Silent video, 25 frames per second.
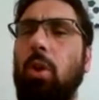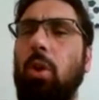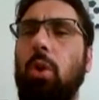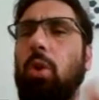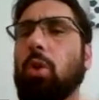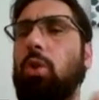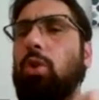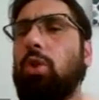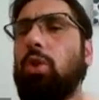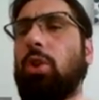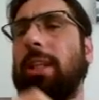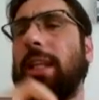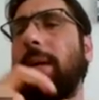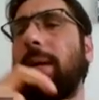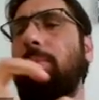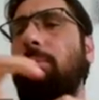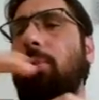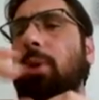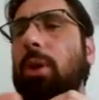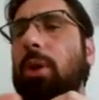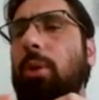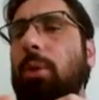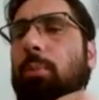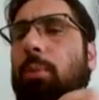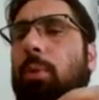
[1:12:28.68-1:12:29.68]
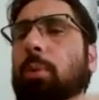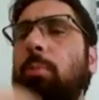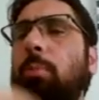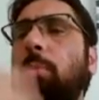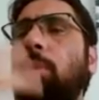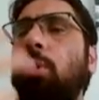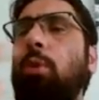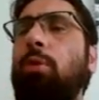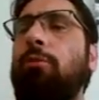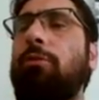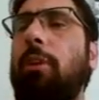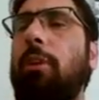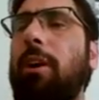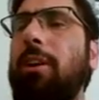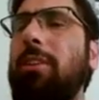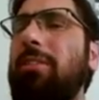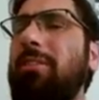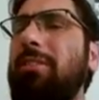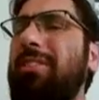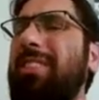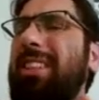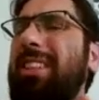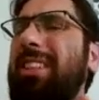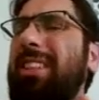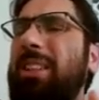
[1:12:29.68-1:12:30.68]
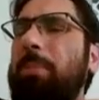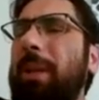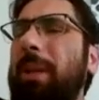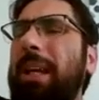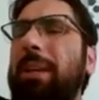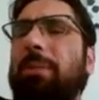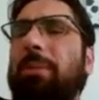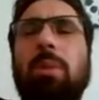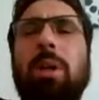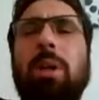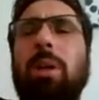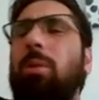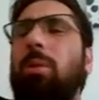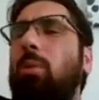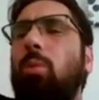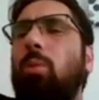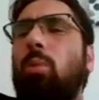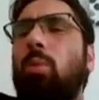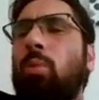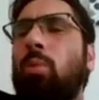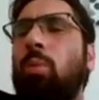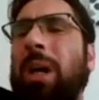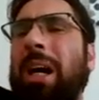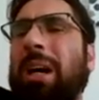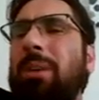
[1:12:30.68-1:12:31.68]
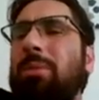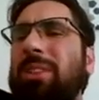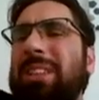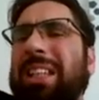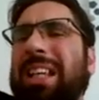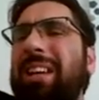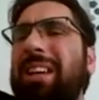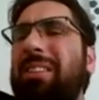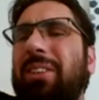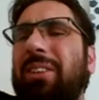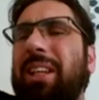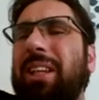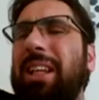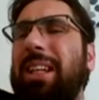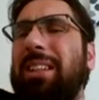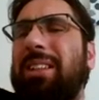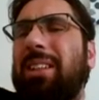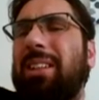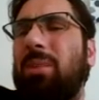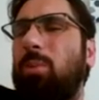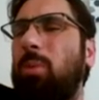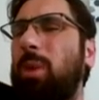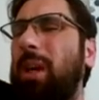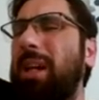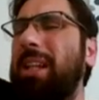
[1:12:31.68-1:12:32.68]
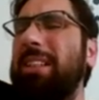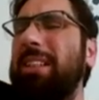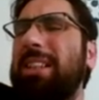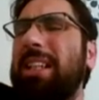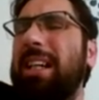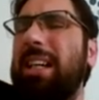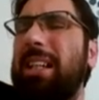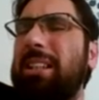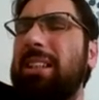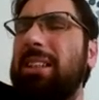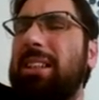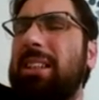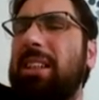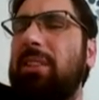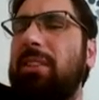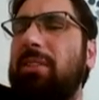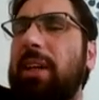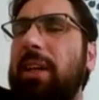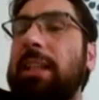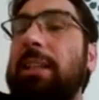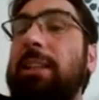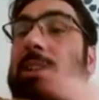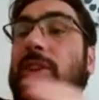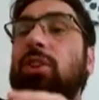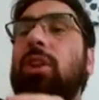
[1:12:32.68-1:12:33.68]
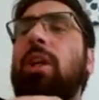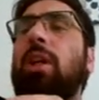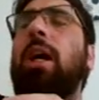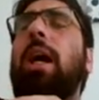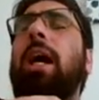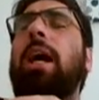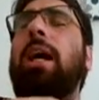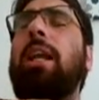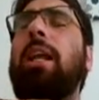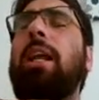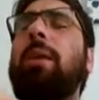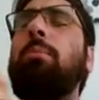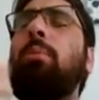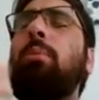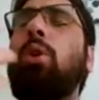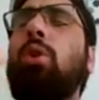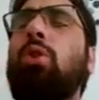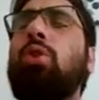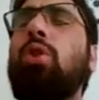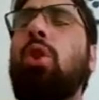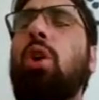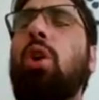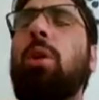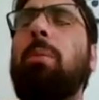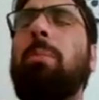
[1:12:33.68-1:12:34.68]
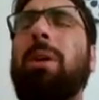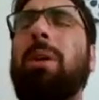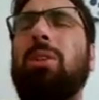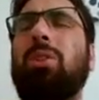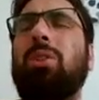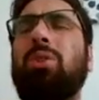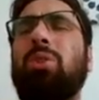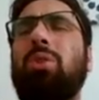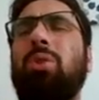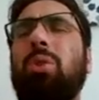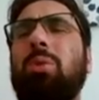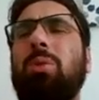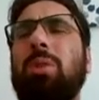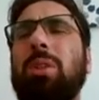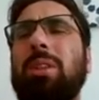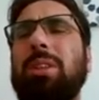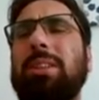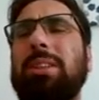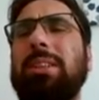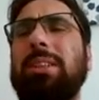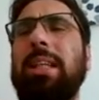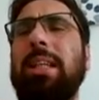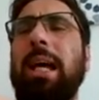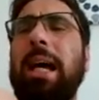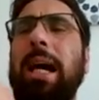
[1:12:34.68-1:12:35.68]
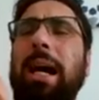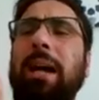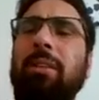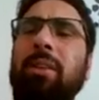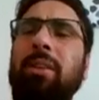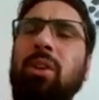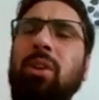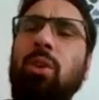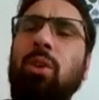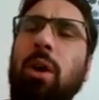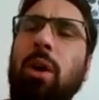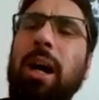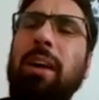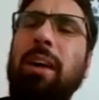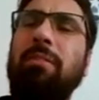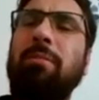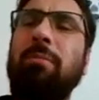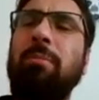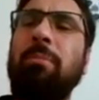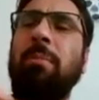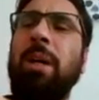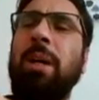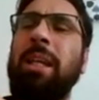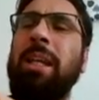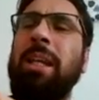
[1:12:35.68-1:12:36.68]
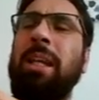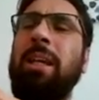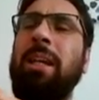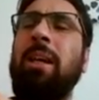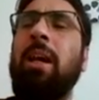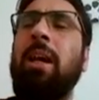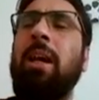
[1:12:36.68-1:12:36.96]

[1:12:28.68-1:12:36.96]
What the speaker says: So then we move on to explain, well, how's that related? Why is that a disadvantage? And then we could talk about students, how they don't have money